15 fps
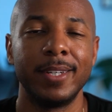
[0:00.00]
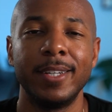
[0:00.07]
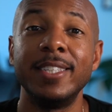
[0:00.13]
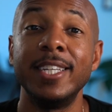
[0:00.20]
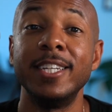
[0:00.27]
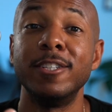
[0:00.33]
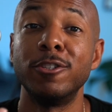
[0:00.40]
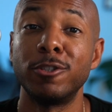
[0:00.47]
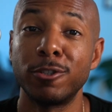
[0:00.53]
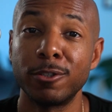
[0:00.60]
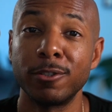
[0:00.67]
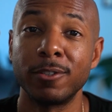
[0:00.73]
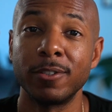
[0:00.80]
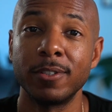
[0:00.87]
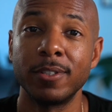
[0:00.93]
Dian
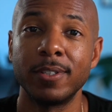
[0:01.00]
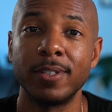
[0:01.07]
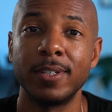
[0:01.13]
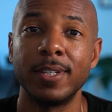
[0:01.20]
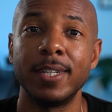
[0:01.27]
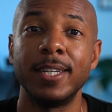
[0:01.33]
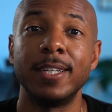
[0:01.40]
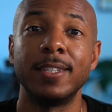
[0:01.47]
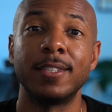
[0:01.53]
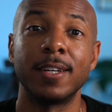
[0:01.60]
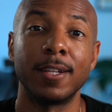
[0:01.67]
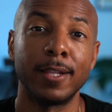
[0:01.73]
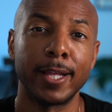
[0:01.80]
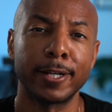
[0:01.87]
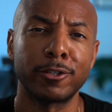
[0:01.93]
Shi is
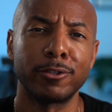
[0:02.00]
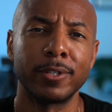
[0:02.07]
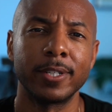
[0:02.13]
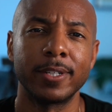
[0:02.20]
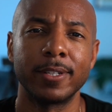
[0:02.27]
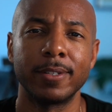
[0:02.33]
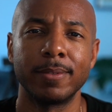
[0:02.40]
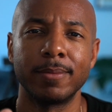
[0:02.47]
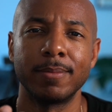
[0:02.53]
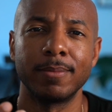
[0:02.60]
electric